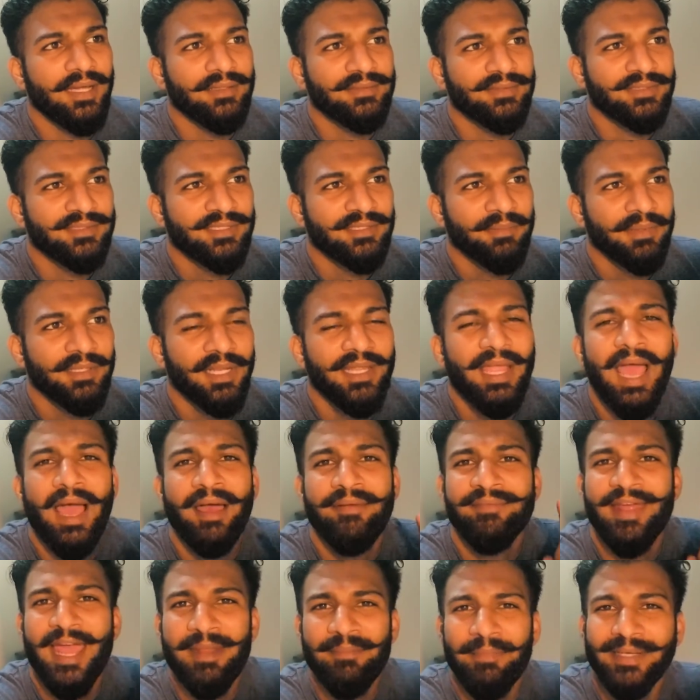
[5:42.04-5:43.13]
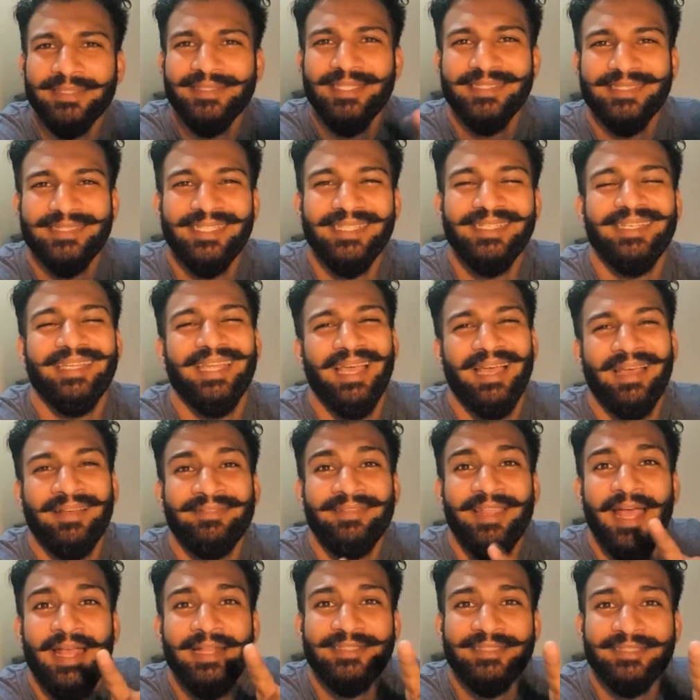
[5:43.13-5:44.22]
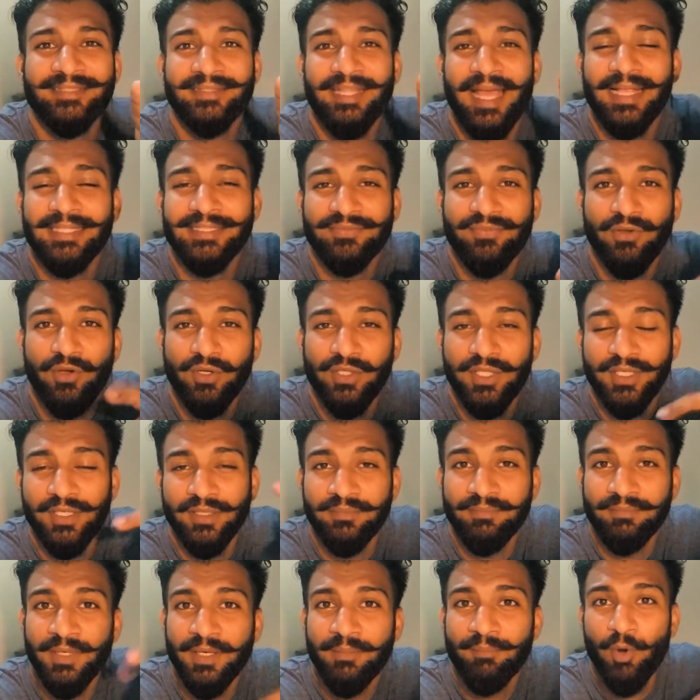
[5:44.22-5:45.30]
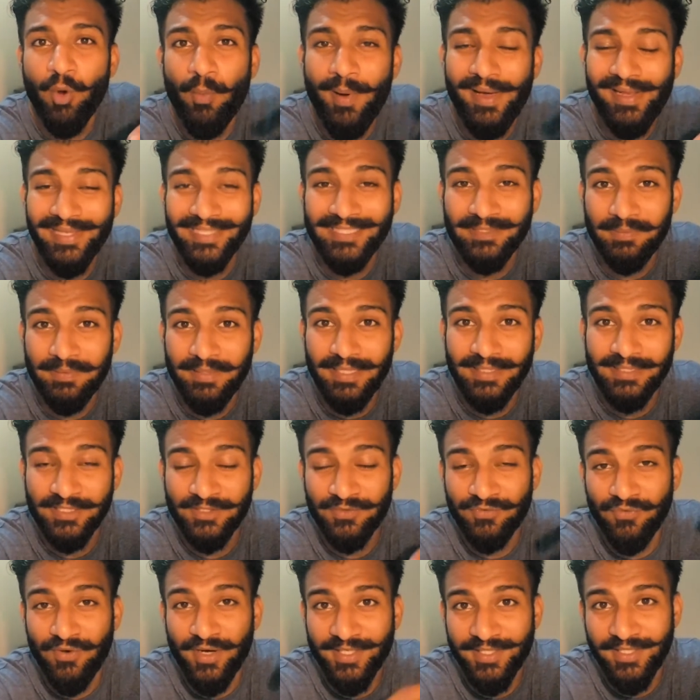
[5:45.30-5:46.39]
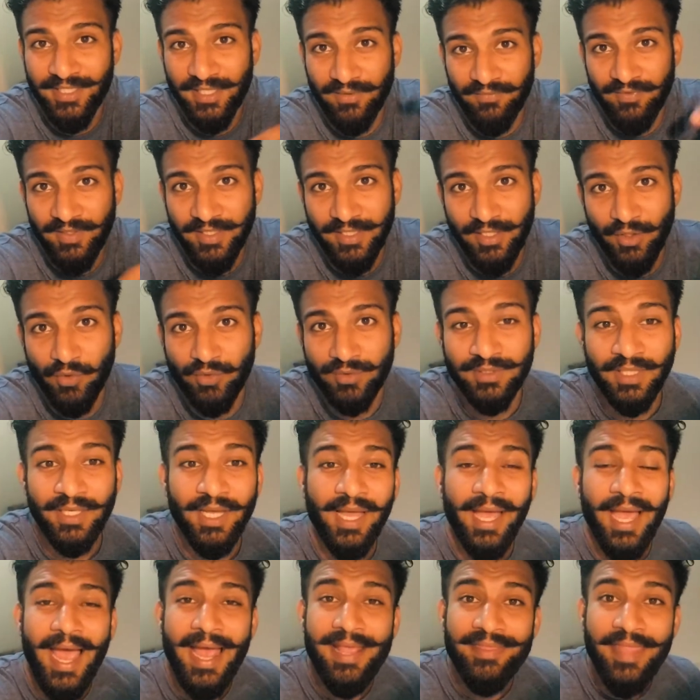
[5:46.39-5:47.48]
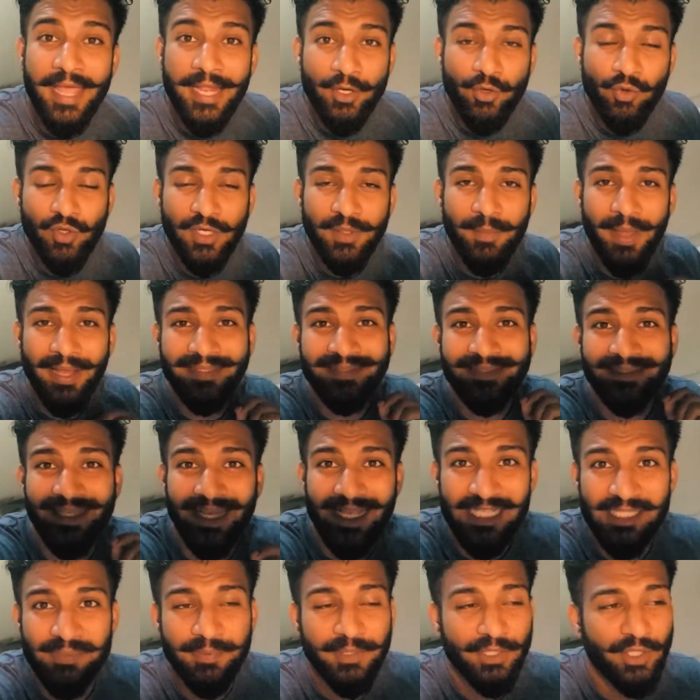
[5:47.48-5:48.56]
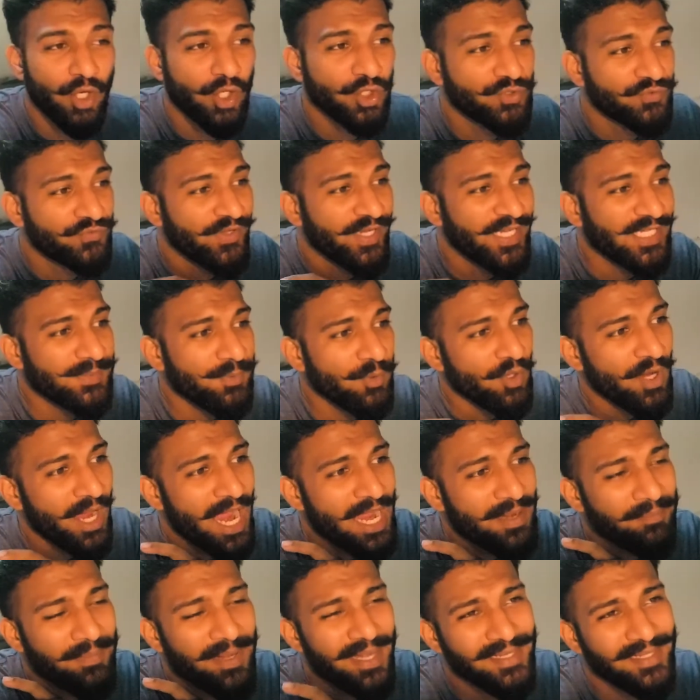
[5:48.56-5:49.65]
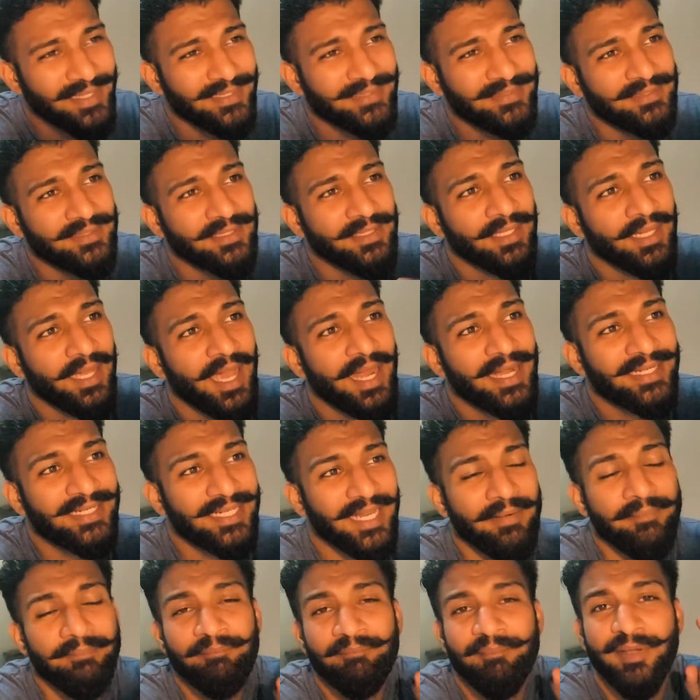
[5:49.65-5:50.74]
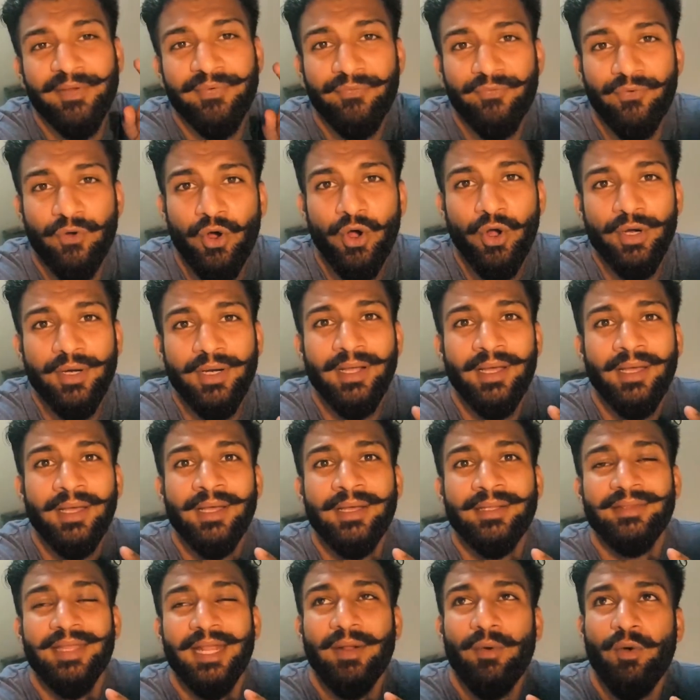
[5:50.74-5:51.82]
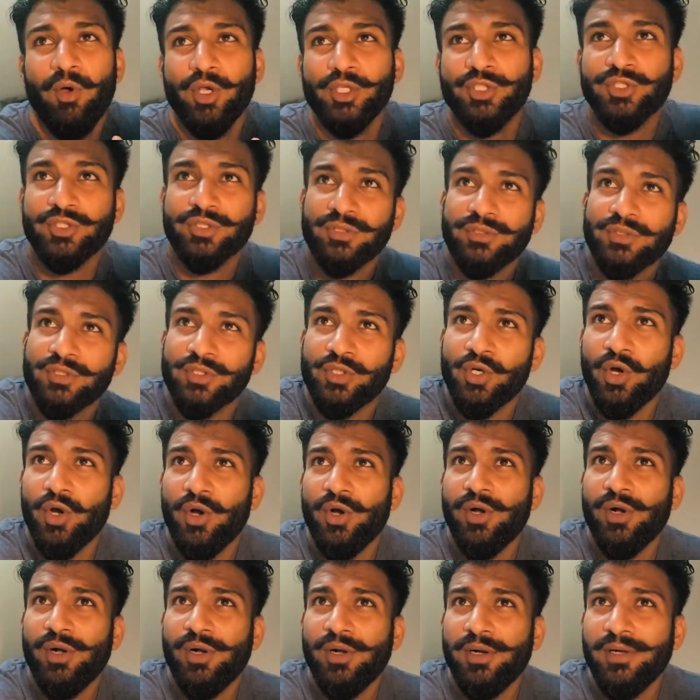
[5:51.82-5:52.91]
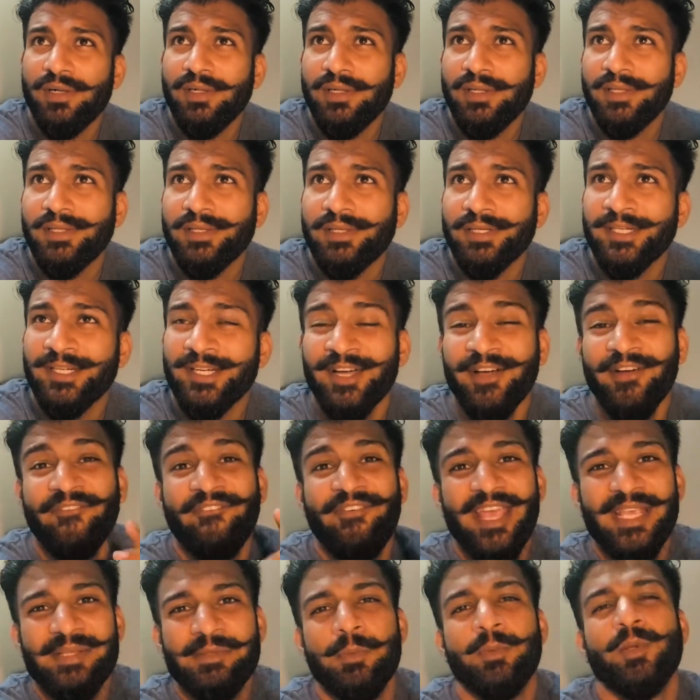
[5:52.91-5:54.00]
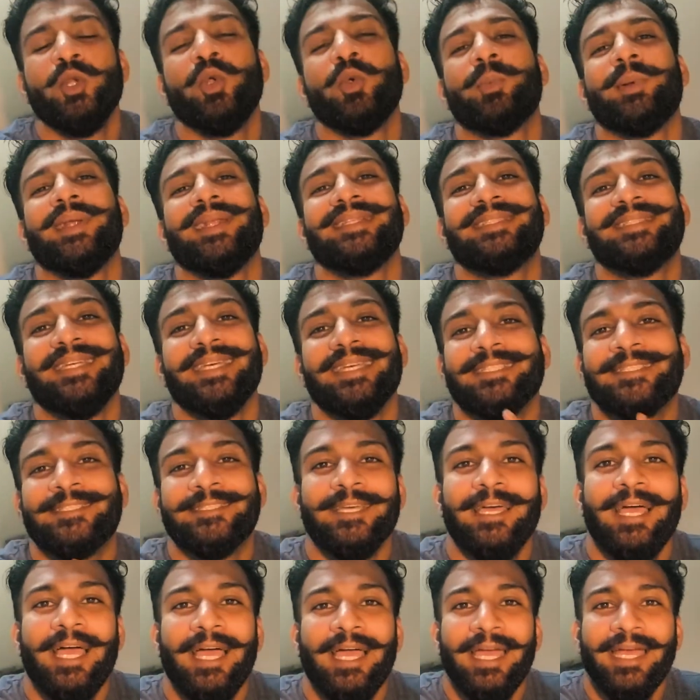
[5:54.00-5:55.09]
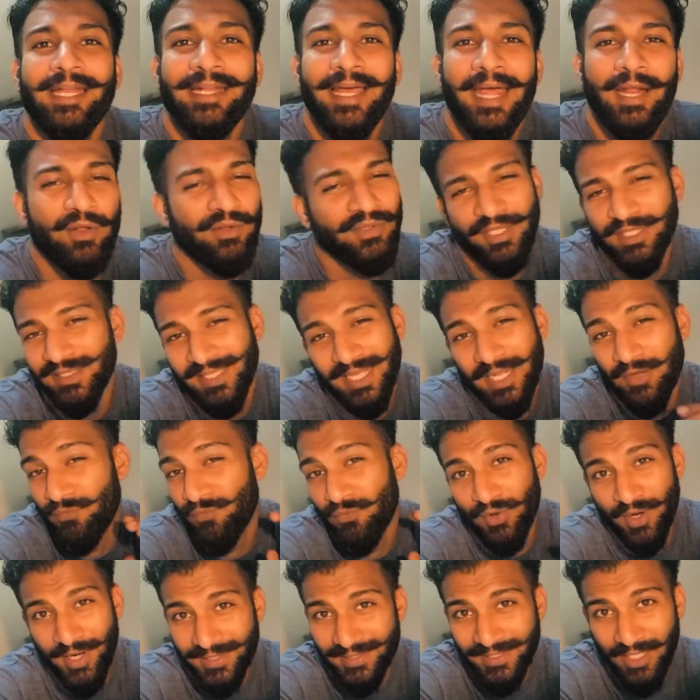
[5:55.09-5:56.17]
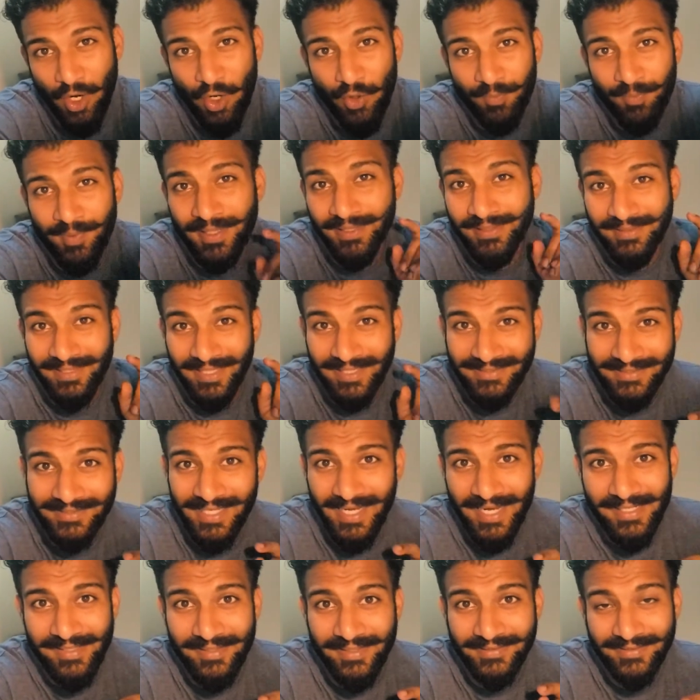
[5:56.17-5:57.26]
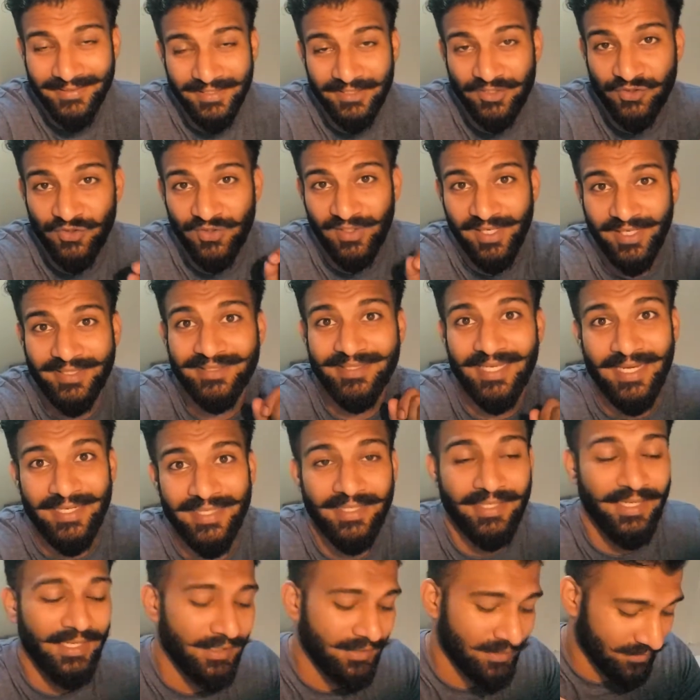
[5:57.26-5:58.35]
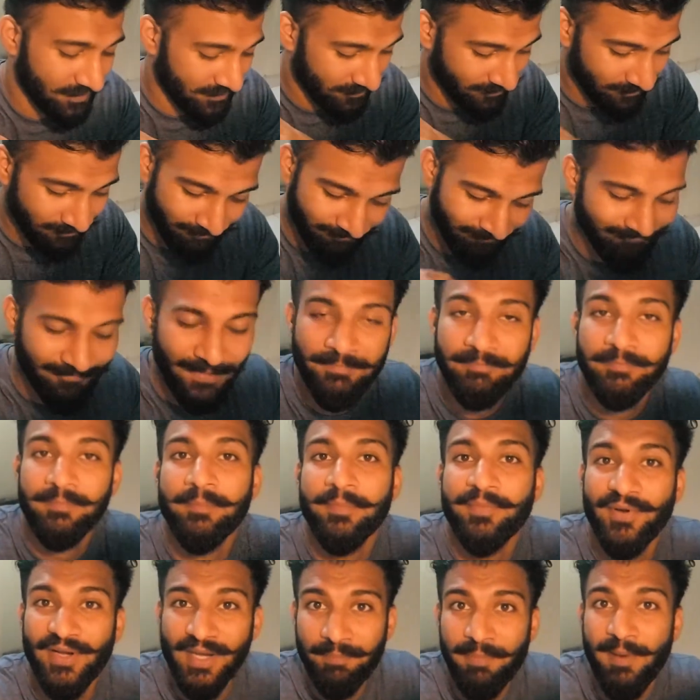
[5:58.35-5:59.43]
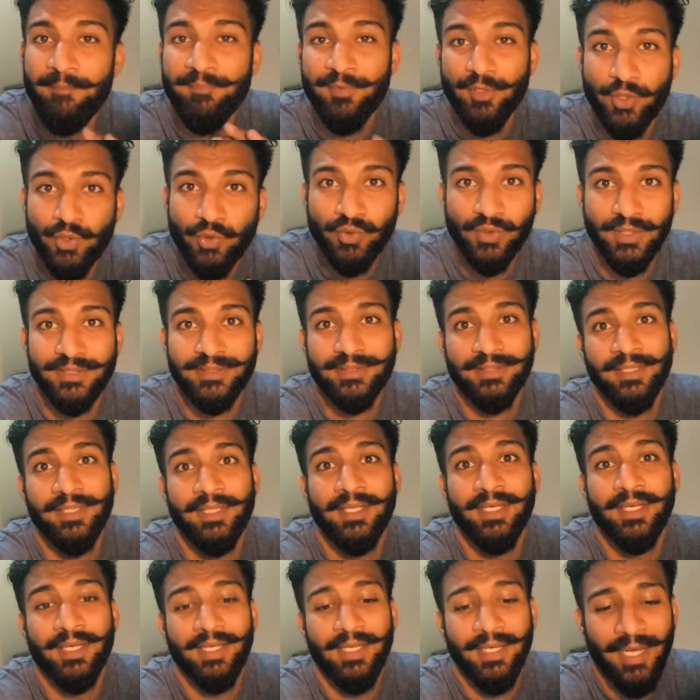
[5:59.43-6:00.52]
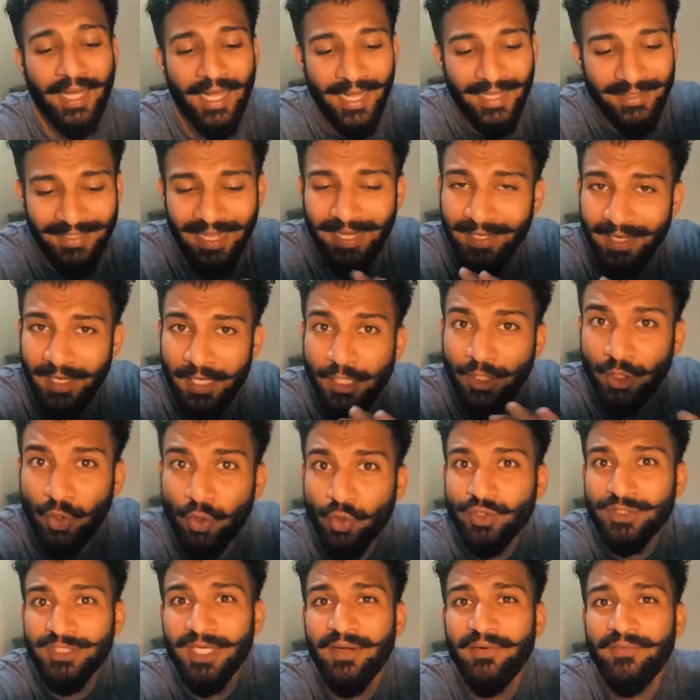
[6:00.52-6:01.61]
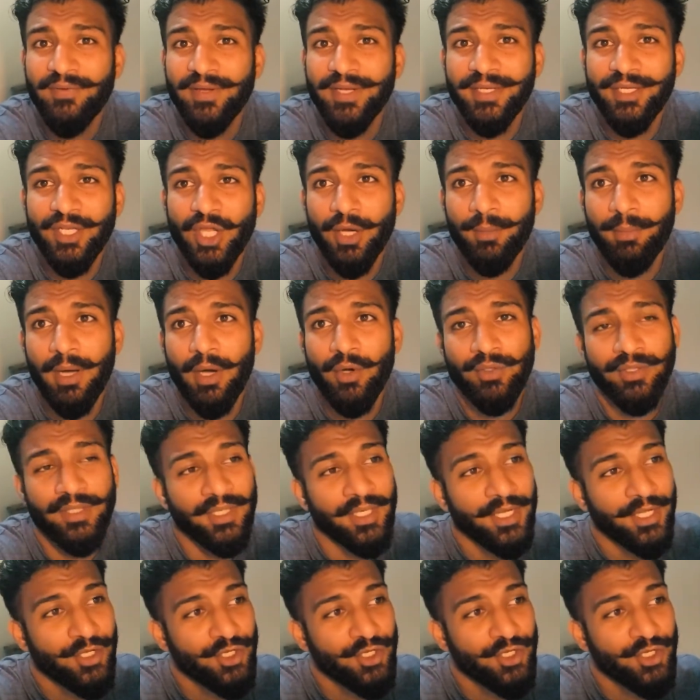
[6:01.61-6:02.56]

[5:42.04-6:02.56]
16:9. Yeah, 9:16. Yeah, that's for the mobile experience, vertical videos. And that totally makes sense because Facebook had made this attempt before that was called Facebook Blueprints, yes. And I don't think that worked out, but this thing's really exciting and really pumped to do this. And that concludes our video about